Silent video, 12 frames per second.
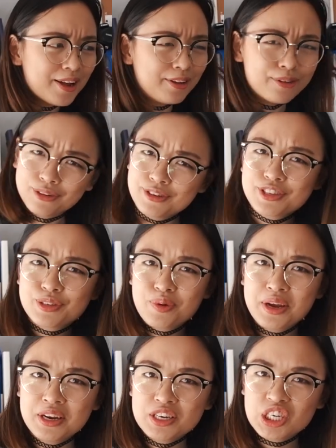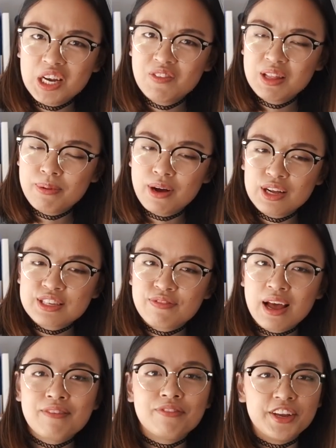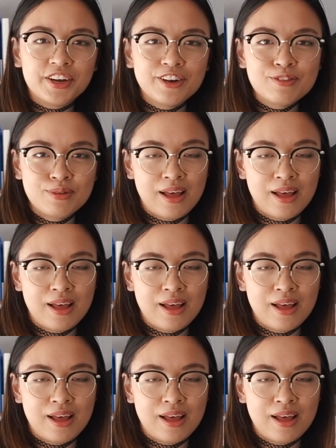learn Swedish over the past 5 years